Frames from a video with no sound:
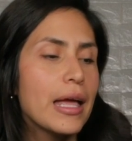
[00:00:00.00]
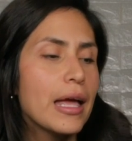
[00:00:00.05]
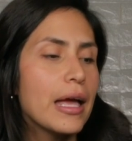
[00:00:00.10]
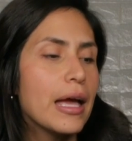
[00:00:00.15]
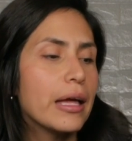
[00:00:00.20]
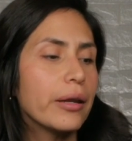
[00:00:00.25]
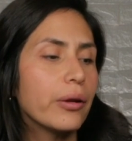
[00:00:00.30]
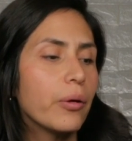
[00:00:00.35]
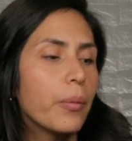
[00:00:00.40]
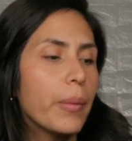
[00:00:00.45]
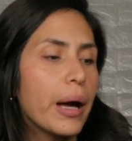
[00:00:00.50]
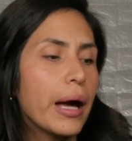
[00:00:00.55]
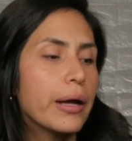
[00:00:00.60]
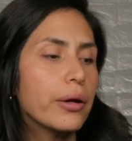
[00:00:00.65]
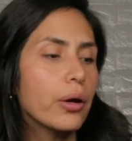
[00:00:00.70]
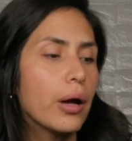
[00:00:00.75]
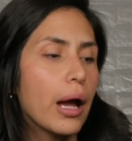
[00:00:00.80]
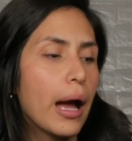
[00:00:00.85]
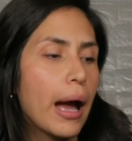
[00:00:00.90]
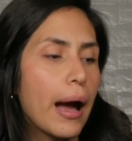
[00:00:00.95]
and no
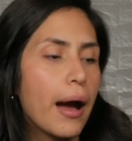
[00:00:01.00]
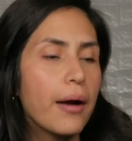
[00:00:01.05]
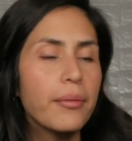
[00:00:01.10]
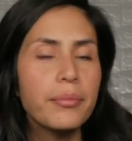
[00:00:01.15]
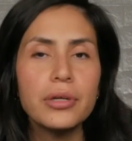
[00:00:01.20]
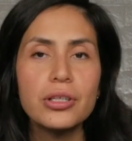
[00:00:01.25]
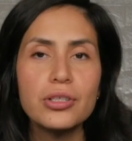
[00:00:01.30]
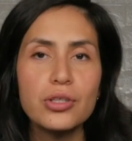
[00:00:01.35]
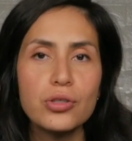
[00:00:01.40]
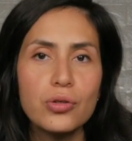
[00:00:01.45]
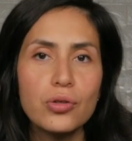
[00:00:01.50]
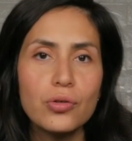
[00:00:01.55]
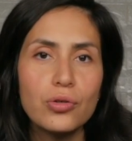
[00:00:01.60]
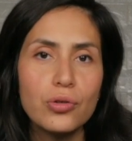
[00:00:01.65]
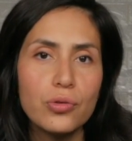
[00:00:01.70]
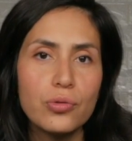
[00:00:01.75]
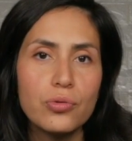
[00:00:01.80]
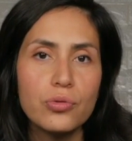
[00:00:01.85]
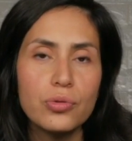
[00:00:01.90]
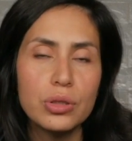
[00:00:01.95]
matter how much you
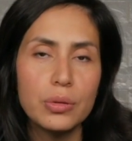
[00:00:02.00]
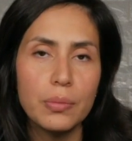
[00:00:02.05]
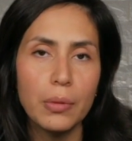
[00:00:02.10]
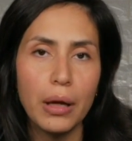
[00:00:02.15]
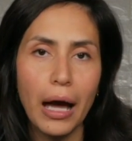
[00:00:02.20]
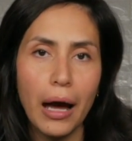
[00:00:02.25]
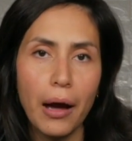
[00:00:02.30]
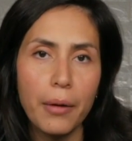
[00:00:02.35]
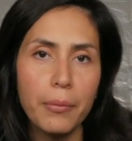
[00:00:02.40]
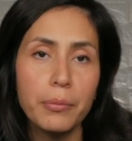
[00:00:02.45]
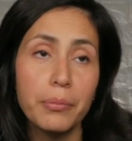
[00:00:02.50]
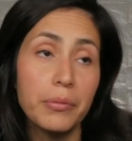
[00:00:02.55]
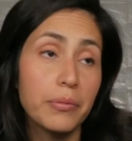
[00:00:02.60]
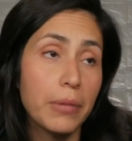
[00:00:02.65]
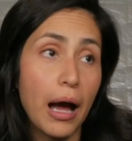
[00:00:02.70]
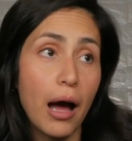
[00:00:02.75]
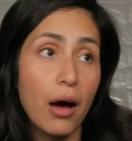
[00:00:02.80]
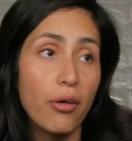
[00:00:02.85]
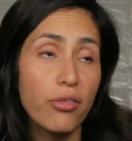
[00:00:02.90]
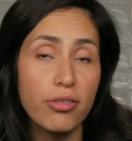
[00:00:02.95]
use,
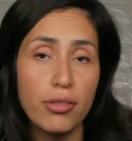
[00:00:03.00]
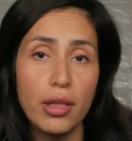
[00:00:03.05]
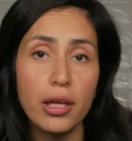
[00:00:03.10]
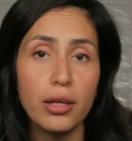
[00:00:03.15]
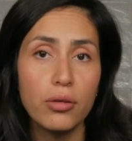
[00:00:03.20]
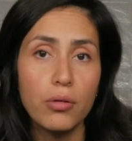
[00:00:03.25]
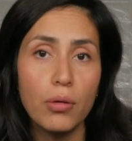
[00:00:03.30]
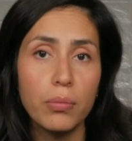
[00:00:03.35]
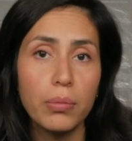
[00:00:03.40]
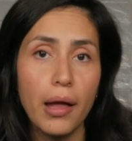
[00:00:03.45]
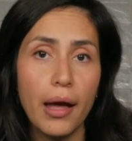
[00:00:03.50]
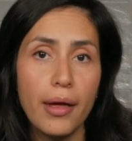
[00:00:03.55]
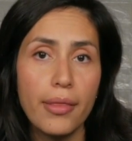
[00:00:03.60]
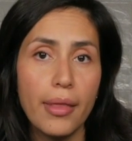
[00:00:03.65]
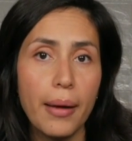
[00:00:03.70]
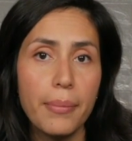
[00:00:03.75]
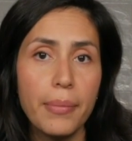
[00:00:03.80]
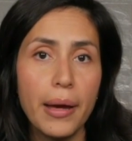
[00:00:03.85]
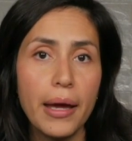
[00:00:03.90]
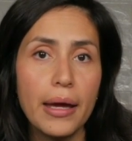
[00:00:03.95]
how thick you apply
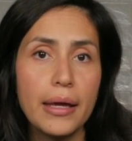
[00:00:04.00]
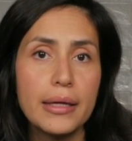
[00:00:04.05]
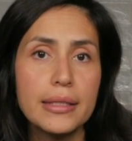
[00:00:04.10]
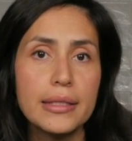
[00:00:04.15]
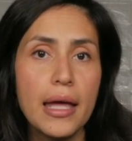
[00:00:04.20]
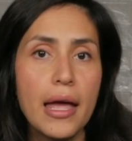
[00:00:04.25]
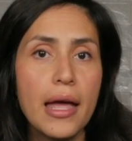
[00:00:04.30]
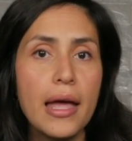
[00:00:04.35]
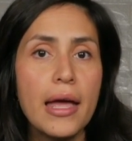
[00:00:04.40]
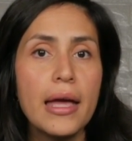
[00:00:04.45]
that base,